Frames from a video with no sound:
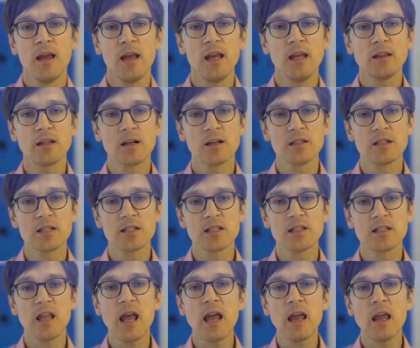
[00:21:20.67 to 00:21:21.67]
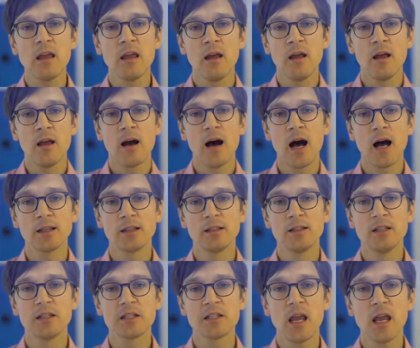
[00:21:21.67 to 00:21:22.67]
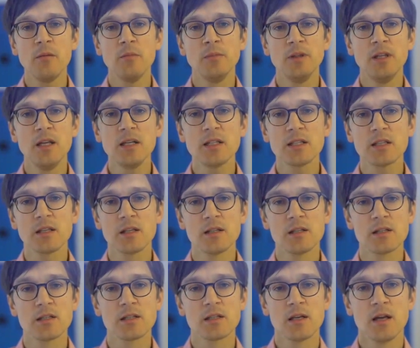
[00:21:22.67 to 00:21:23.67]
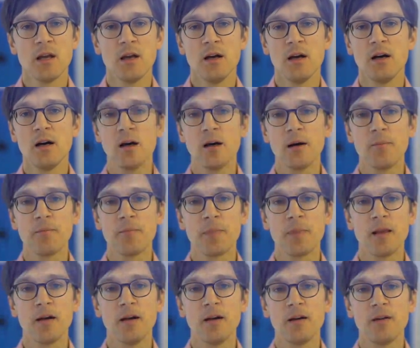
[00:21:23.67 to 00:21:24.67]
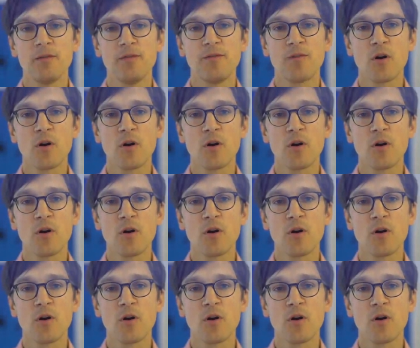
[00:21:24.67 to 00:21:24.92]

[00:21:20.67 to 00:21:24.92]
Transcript: It can stay at the same distance Um, uh,